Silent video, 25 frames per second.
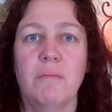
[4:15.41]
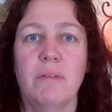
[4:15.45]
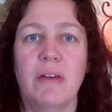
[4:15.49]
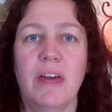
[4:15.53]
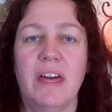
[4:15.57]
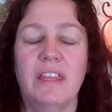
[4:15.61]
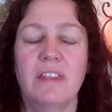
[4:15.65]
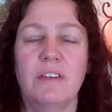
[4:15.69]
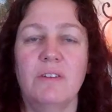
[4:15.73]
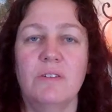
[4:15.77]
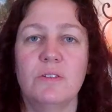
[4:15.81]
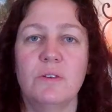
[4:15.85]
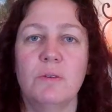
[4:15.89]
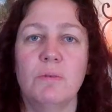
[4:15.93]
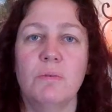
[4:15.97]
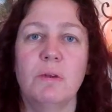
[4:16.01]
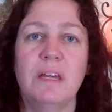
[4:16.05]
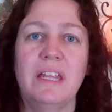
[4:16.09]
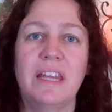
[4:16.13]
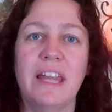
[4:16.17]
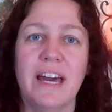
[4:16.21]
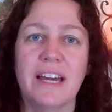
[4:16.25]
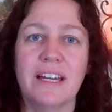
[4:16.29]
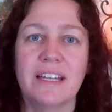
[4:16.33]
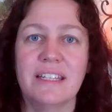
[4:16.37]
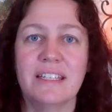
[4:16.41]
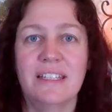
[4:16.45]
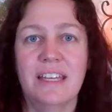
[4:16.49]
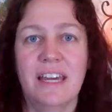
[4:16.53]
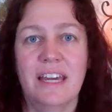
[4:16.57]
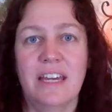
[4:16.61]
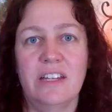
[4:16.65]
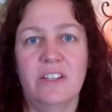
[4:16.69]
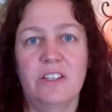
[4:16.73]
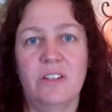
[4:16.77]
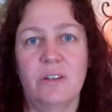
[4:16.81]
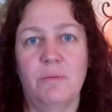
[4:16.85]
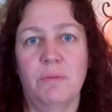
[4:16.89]
there's a
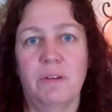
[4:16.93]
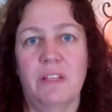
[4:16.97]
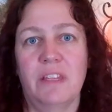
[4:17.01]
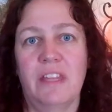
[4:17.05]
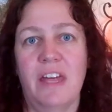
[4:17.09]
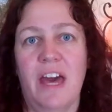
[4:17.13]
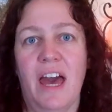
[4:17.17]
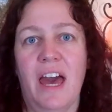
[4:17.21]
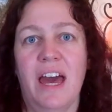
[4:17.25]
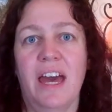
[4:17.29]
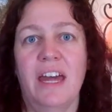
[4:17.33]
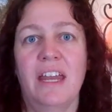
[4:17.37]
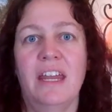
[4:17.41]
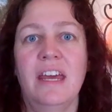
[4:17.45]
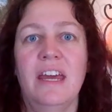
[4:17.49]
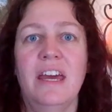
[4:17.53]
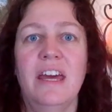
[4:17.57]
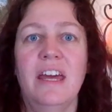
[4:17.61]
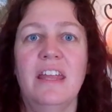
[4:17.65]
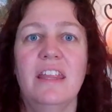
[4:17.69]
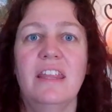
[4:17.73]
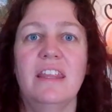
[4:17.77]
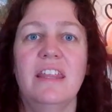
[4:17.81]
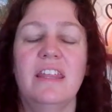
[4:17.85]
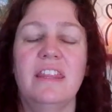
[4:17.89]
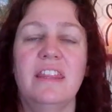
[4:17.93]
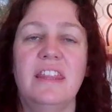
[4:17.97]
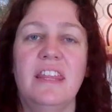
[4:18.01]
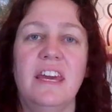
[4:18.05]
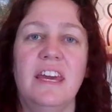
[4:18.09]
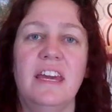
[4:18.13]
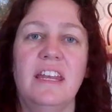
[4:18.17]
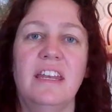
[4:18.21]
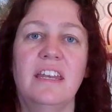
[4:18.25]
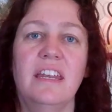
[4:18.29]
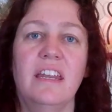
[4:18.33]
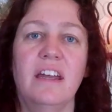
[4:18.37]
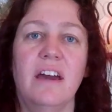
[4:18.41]
relaxation with that
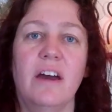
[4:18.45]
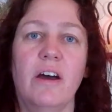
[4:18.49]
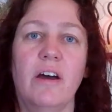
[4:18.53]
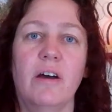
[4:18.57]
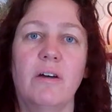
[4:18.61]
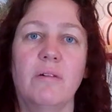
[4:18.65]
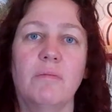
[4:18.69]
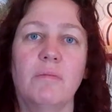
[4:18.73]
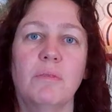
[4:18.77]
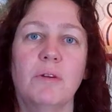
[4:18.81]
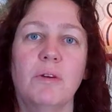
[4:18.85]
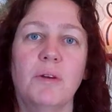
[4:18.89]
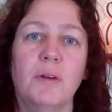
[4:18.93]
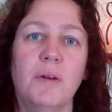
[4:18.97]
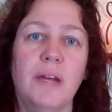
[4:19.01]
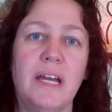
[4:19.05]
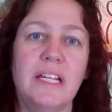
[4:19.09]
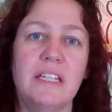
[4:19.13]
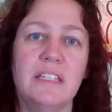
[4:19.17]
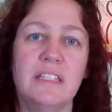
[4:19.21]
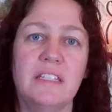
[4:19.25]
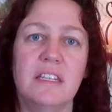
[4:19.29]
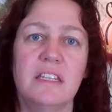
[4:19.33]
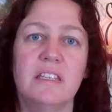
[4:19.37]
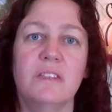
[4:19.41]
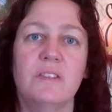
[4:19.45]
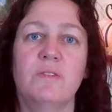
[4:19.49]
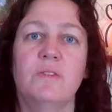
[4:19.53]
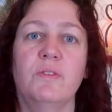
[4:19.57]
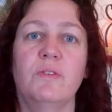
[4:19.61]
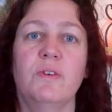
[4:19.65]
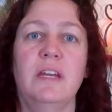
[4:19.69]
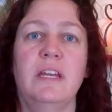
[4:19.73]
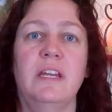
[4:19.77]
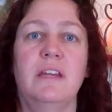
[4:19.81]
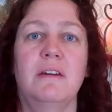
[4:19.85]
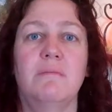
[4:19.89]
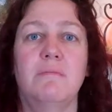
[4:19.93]
then creates this
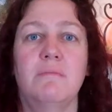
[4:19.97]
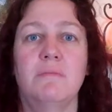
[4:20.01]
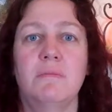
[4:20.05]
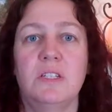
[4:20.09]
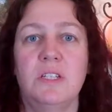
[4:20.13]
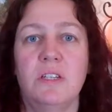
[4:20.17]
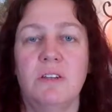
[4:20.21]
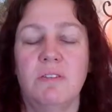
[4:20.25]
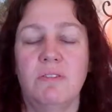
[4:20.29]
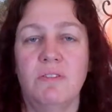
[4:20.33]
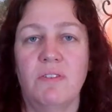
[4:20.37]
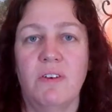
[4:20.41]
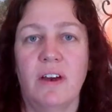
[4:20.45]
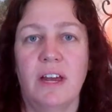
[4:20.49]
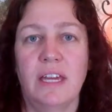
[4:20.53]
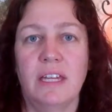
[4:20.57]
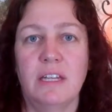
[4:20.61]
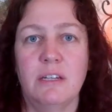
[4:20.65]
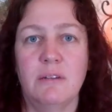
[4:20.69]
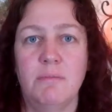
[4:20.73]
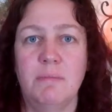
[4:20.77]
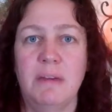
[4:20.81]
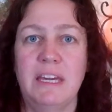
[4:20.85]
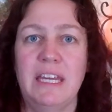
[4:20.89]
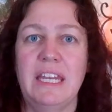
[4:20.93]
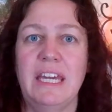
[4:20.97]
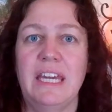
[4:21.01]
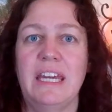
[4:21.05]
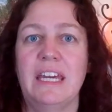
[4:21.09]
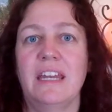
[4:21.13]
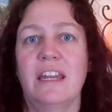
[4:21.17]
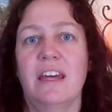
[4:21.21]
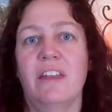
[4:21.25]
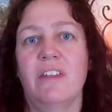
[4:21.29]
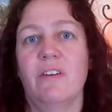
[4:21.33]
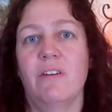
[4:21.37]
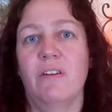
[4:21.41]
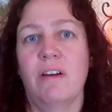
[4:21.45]
freedom to find meaning in
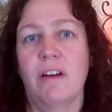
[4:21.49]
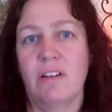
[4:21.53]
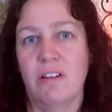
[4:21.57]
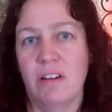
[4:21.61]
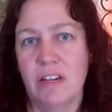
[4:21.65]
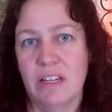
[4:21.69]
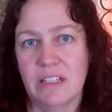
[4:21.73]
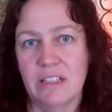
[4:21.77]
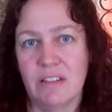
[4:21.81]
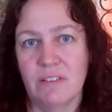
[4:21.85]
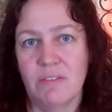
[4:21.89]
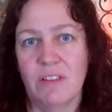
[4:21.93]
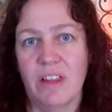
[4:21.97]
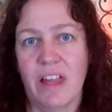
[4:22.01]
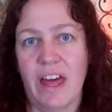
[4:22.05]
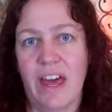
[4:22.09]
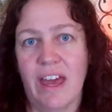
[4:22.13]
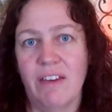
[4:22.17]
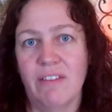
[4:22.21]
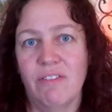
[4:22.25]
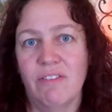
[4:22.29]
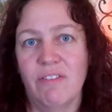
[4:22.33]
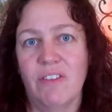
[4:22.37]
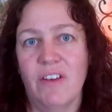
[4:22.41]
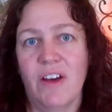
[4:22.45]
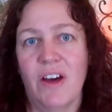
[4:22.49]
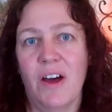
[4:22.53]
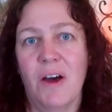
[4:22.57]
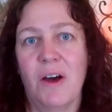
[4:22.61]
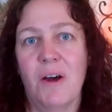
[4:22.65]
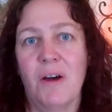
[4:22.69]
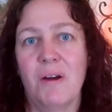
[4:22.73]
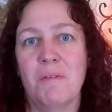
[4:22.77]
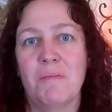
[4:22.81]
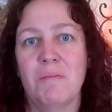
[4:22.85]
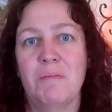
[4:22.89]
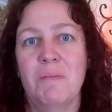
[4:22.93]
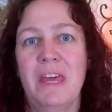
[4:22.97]
other areas of life.
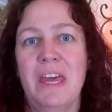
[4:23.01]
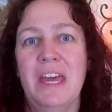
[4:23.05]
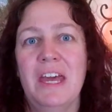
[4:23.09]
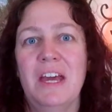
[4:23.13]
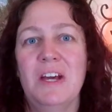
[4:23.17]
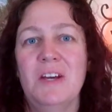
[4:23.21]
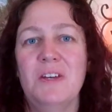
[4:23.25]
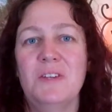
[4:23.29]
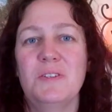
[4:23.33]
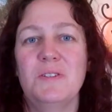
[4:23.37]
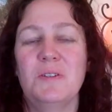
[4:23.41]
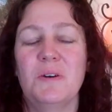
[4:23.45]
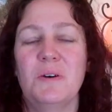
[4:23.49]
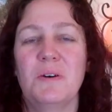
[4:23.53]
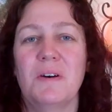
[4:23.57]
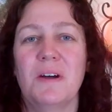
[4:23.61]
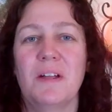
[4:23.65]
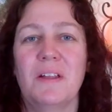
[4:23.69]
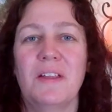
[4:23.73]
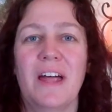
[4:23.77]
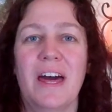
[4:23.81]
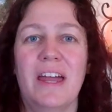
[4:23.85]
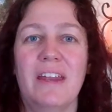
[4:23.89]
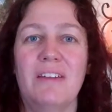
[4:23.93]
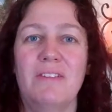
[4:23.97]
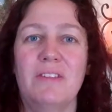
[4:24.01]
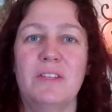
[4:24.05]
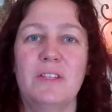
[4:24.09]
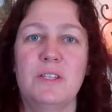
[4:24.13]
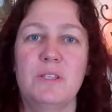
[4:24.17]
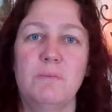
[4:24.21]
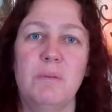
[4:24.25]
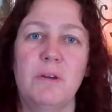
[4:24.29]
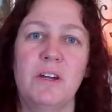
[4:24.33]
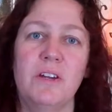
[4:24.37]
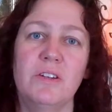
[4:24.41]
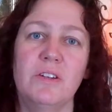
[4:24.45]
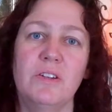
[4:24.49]
So a lot of the
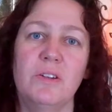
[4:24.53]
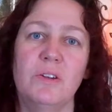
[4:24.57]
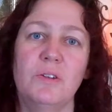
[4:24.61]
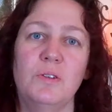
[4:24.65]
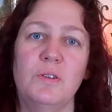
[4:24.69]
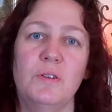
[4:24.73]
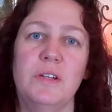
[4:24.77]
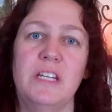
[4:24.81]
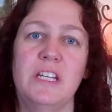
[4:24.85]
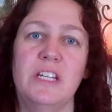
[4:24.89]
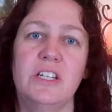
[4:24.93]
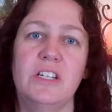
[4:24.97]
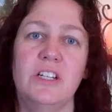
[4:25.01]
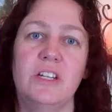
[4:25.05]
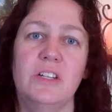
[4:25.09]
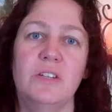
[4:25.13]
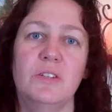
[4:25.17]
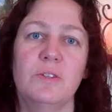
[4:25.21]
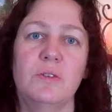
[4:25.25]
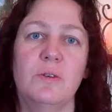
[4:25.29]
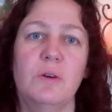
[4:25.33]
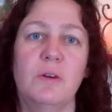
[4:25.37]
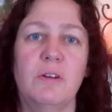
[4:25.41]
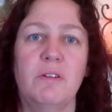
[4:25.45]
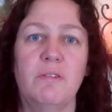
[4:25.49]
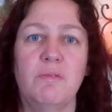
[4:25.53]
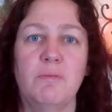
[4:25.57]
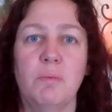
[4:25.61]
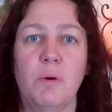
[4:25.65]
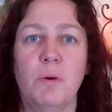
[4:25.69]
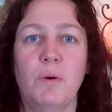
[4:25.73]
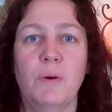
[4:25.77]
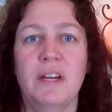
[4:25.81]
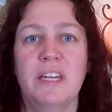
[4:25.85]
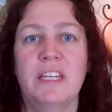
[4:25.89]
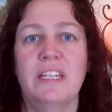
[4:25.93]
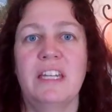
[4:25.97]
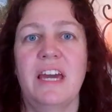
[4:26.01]
spiritual traditions sort of
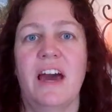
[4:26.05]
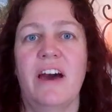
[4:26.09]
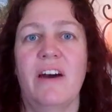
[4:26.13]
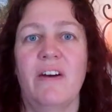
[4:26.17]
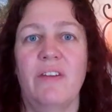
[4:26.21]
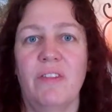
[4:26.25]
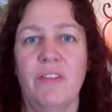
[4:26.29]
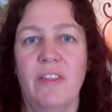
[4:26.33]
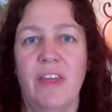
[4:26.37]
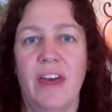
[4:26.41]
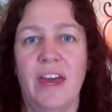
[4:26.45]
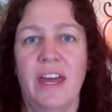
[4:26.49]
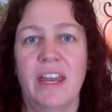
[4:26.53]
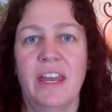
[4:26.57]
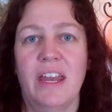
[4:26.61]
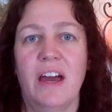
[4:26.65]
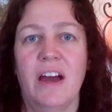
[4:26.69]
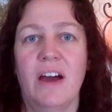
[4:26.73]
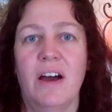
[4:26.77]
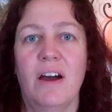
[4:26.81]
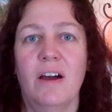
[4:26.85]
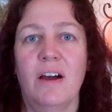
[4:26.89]
point out that